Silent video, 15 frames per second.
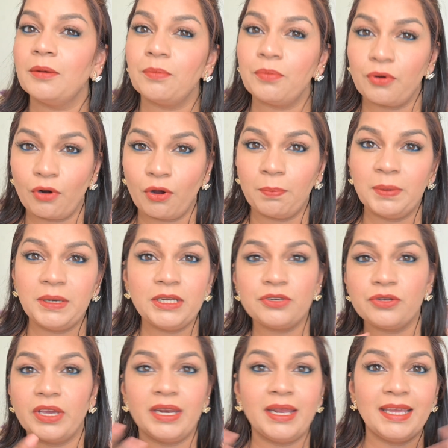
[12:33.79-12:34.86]
properly to
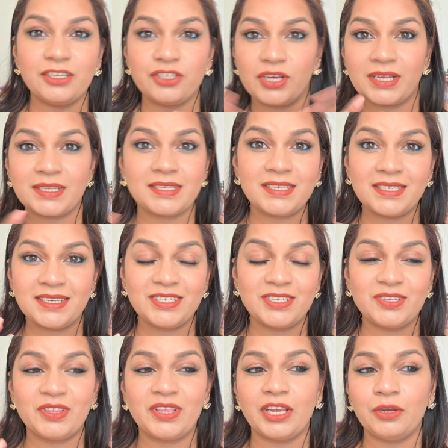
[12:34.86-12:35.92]
get adjusted
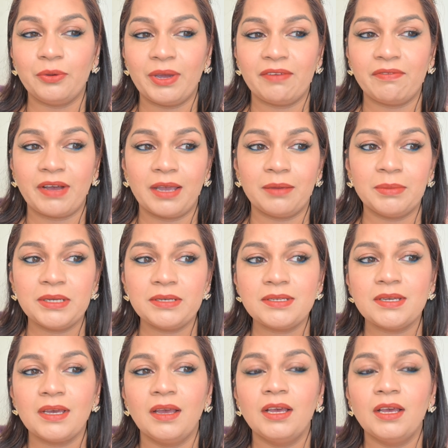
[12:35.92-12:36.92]
to the new environment.